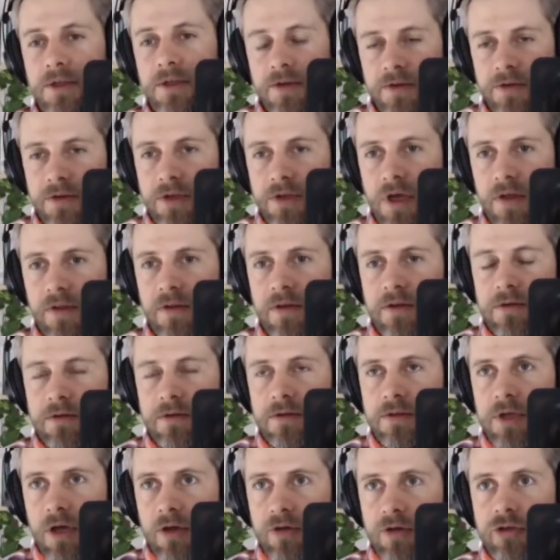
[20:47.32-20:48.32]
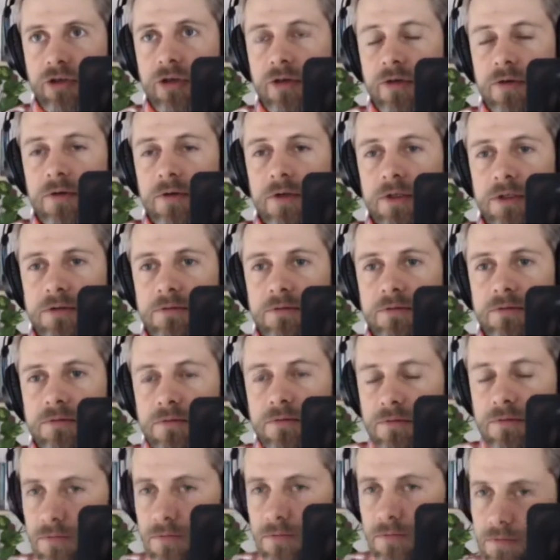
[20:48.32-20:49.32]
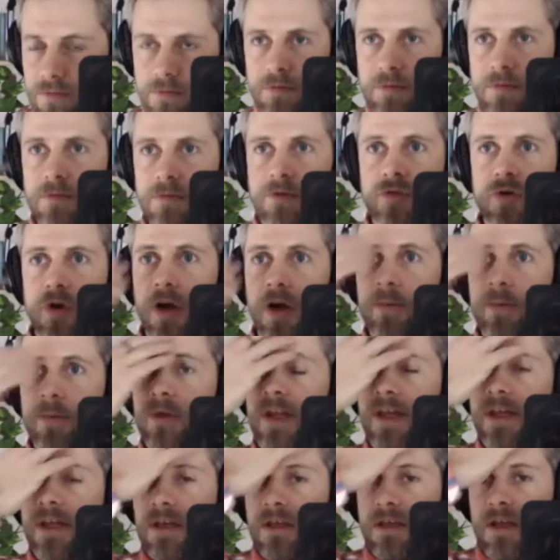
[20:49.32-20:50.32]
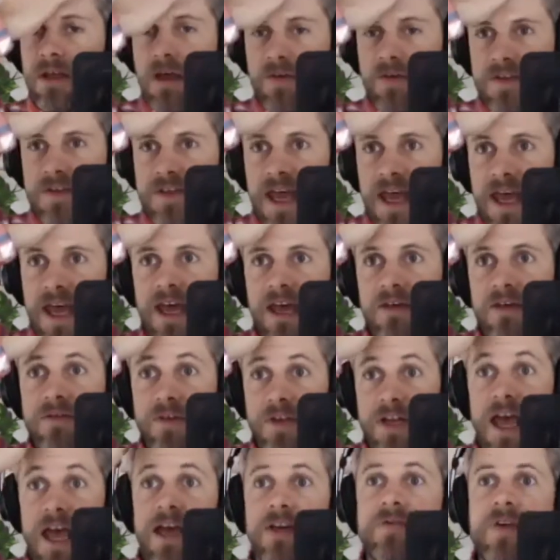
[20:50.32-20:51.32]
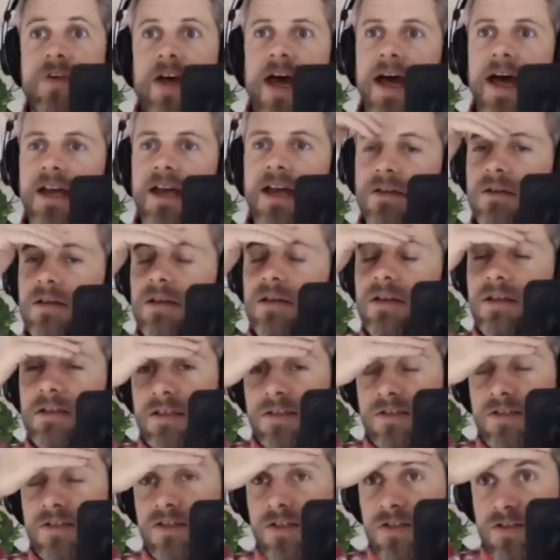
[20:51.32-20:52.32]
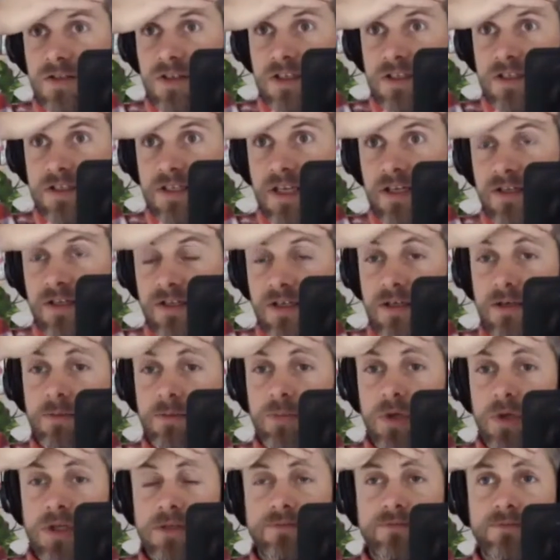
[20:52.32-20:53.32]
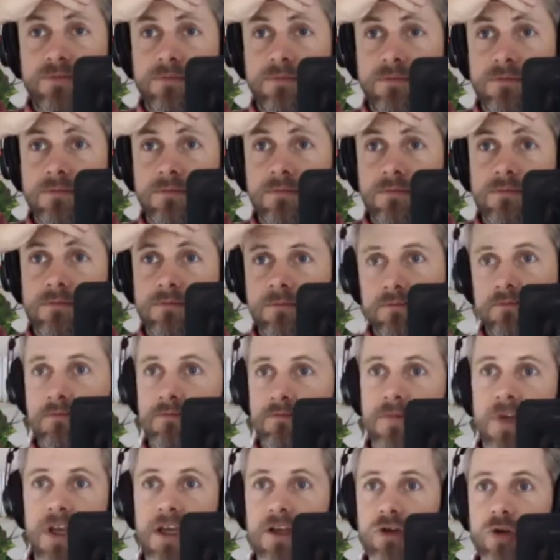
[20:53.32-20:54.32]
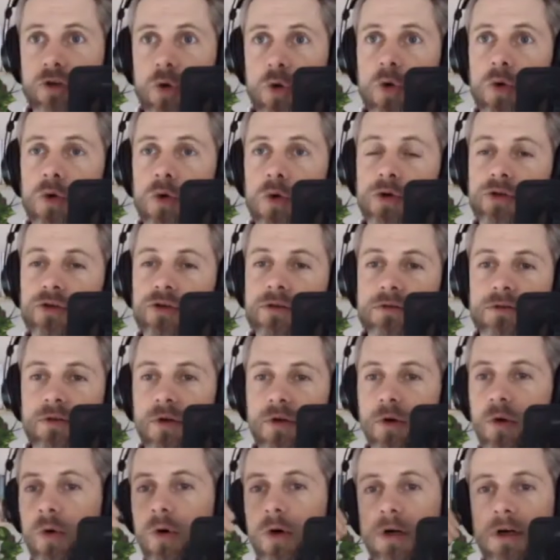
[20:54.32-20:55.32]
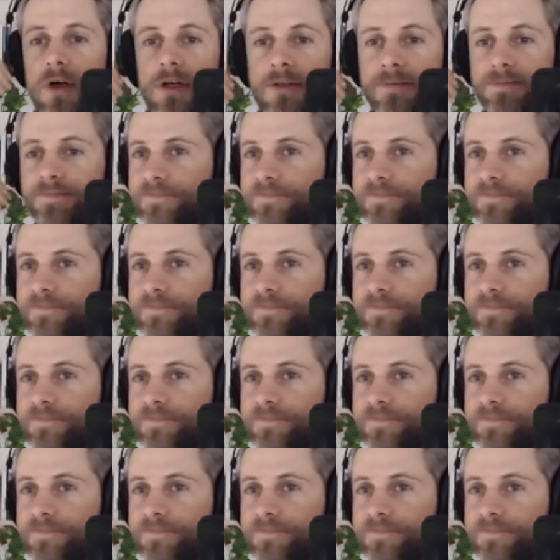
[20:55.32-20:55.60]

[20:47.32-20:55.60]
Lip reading: you and Tribal Link and others have had, and it's just essentially been ignored or